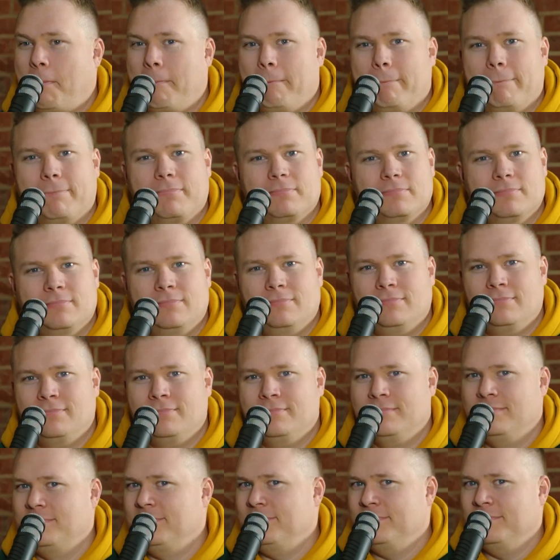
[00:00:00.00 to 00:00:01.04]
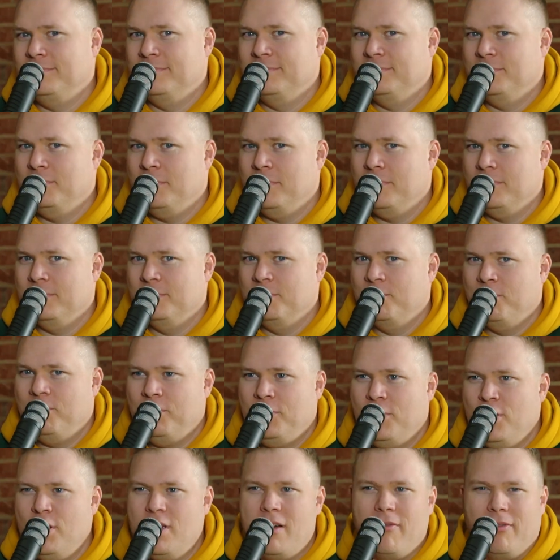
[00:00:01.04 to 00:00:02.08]

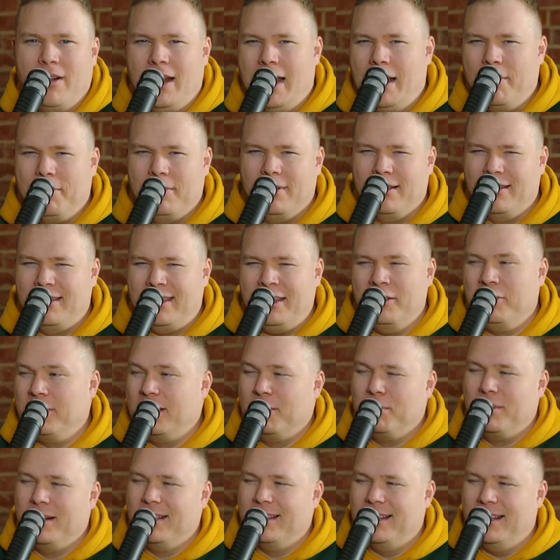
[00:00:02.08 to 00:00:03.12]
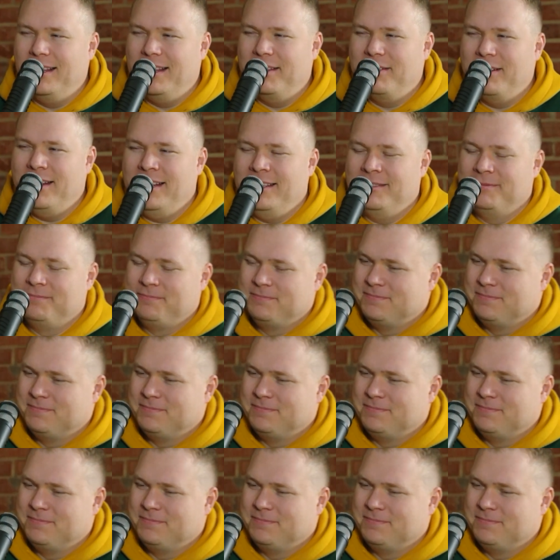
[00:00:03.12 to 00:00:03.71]
You haven't happened to kill anybody lately, right?